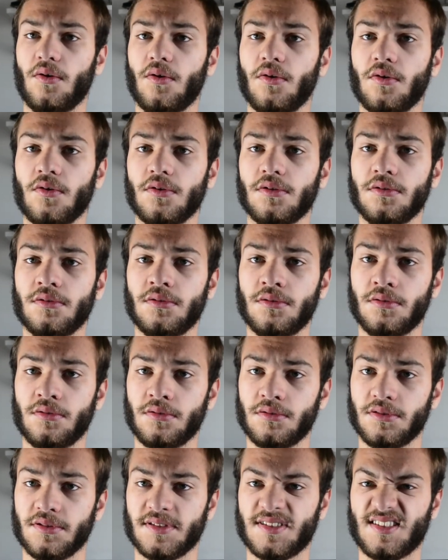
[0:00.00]
all
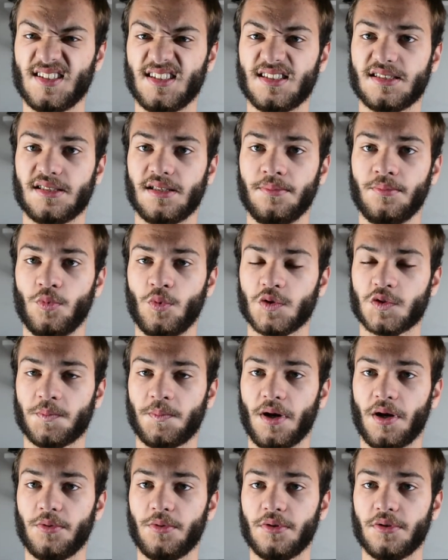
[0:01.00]
the system was
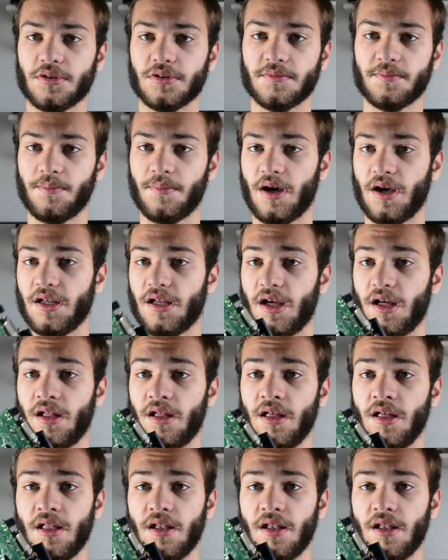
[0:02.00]
powered by a